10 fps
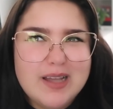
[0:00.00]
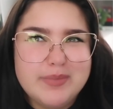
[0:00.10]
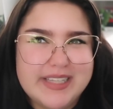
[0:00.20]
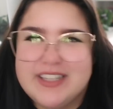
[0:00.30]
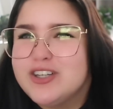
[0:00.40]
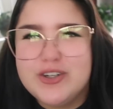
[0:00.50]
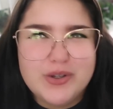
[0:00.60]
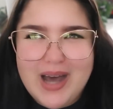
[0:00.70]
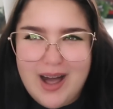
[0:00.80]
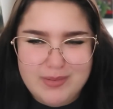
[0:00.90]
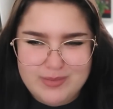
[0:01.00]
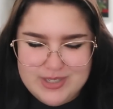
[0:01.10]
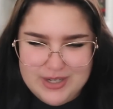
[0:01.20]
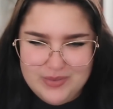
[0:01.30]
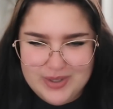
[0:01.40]
but like their new album
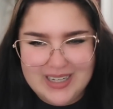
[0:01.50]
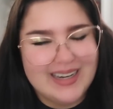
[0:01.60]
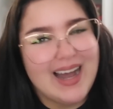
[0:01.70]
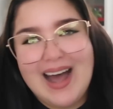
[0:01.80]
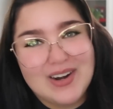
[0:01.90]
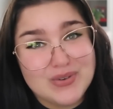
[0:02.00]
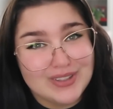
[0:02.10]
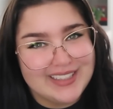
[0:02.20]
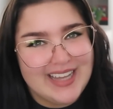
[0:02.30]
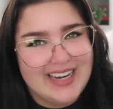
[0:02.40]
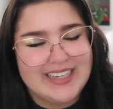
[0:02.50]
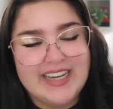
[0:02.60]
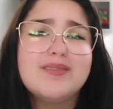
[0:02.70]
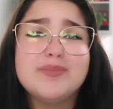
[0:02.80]
didn't work. I don't really get it.